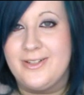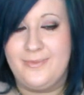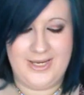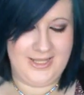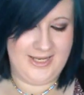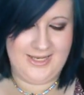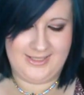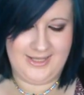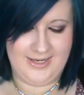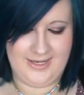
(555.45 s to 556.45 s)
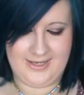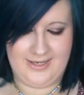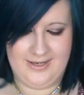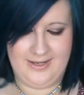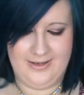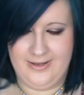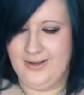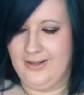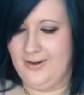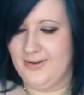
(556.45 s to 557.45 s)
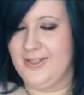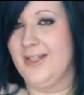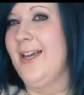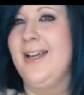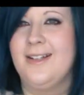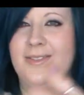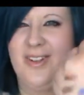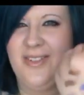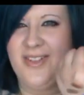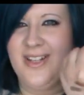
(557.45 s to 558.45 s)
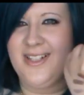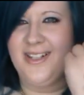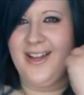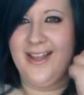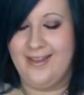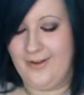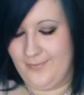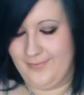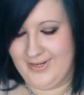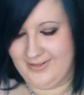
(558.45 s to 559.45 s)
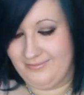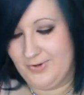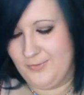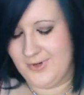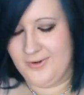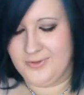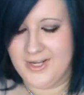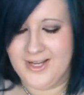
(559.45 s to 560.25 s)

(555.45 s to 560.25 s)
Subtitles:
of me in these, like, earlier on today. Sorry, I'm trying to not get that on my new clothes.